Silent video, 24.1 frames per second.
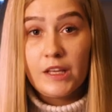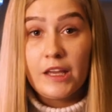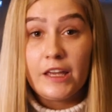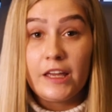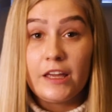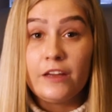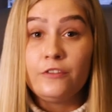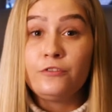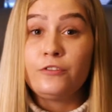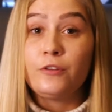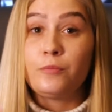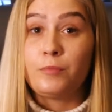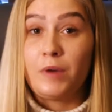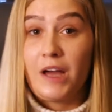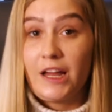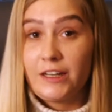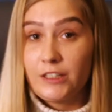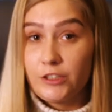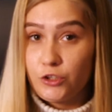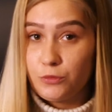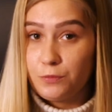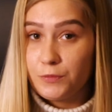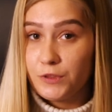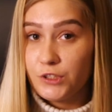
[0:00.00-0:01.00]
If a
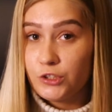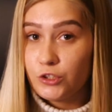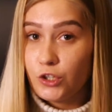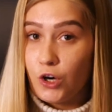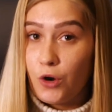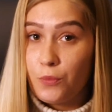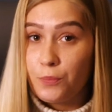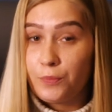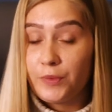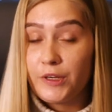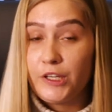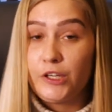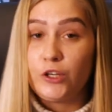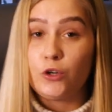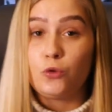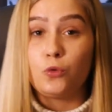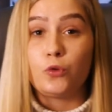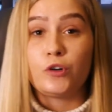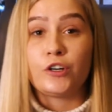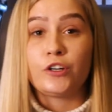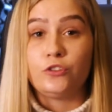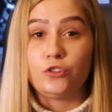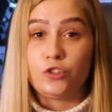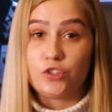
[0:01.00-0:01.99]
management company or
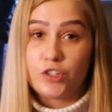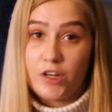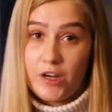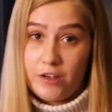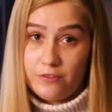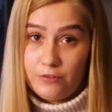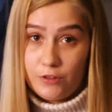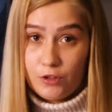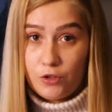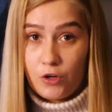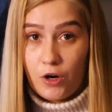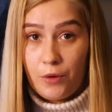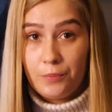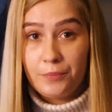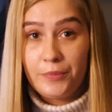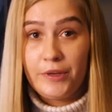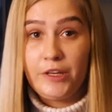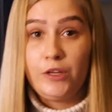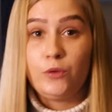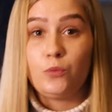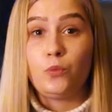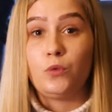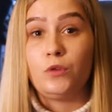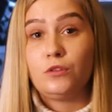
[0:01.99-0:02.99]
a travel company
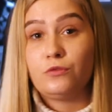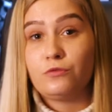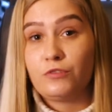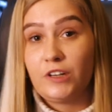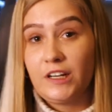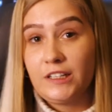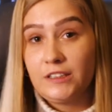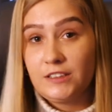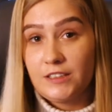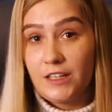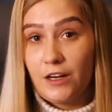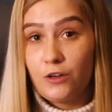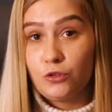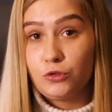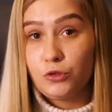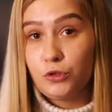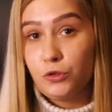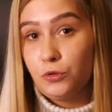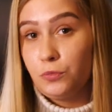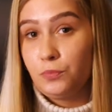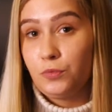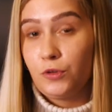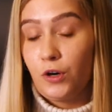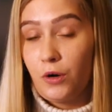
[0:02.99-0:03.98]
will rent out your
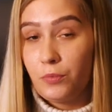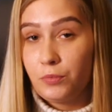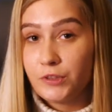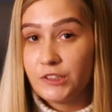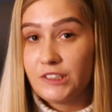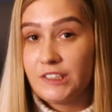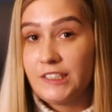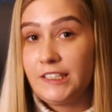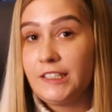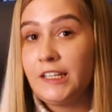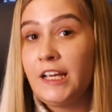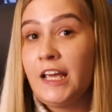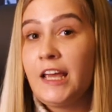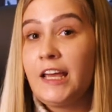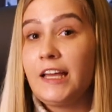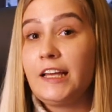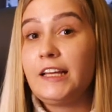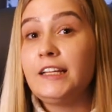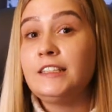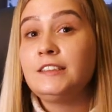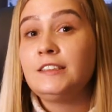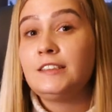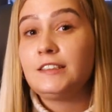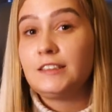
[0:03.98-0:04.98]
property
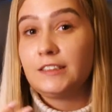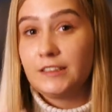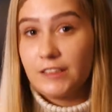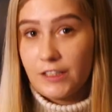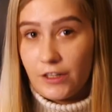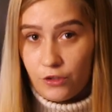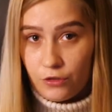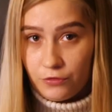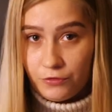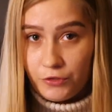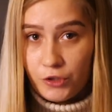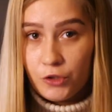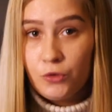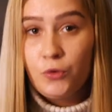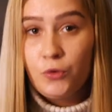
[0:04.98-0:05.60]
instead of you,